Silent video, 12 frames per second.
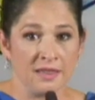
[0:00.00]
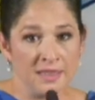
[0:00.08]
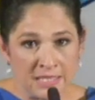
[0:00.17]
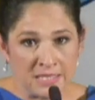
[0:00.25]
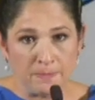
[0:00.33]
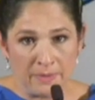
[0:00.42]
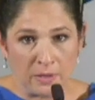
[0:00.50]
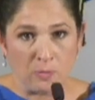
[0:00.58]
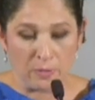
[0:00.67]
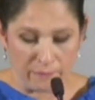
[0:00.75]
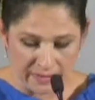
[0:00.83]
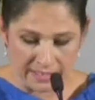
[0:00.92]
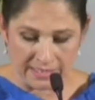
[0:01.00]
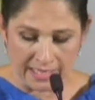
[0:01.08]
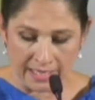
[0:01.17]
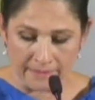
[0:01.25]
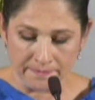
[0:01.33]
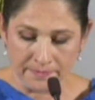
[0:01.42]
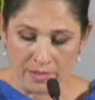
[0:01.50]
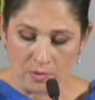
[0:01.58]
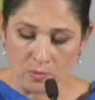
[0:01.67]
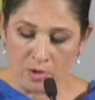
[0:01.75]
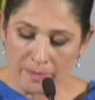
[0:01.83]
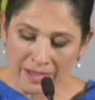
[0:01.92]
This bill will fix that.
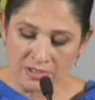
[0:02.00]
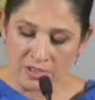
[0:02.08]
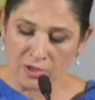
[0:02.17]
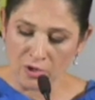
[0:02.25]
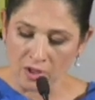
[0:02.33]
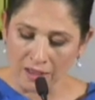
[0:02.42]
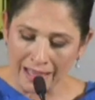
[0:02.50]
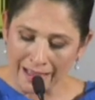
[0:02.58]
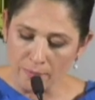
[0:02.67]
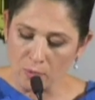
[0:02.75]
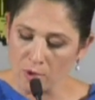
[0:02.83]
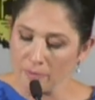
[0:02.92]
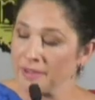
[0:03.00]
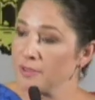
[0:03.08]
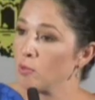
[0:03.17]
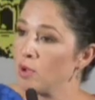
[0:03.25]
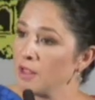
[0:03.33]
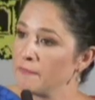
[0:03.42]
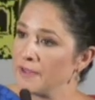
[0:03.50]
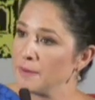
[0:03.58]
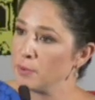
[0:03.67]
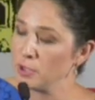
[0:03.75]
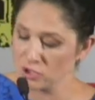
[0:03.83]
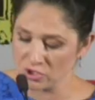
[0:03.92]
We're about to learn a lot more about the
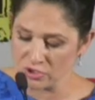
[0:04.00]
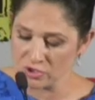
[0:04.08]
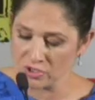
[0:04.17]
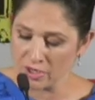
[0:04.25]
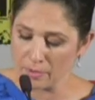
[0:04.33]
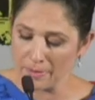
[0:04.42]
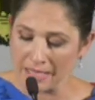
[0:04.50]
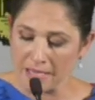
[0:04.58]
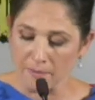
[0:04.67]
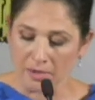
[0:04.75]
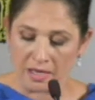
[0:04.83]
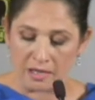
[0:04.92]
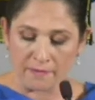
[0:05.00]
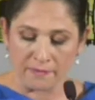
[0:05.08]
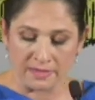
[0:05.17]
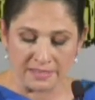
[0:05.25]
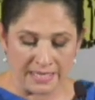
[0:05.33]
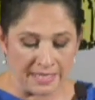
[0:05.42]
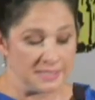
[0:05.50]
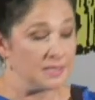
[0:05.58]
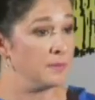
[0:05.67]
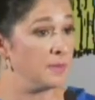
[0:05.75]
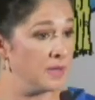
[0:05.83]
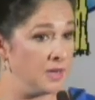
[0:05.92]
qualified purchasers that are making money off of the state's
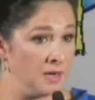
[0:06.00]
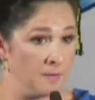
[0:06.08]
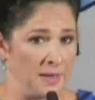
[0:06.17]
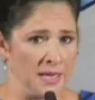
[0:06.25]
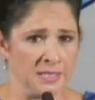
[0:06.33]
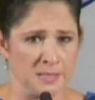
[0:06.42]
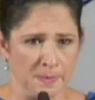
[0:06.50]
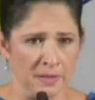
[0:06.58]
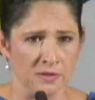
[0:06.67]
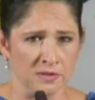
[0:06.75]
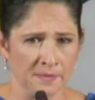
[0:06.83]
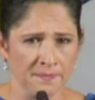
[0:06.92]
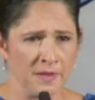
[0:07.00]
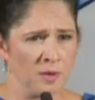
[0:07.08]
inability to pay its bills.